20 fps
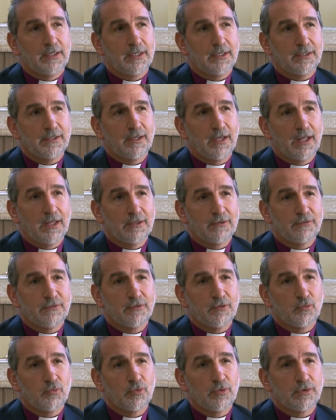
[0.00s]

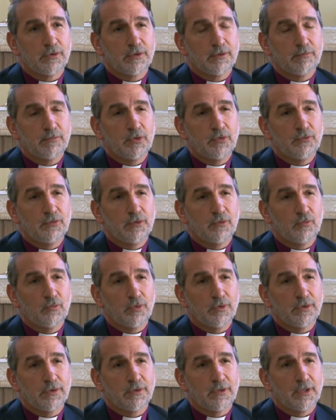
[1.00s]
acknowledge that we're in communion
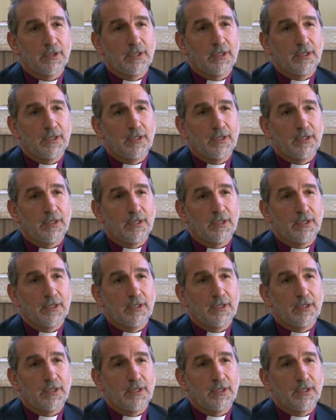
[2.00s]
with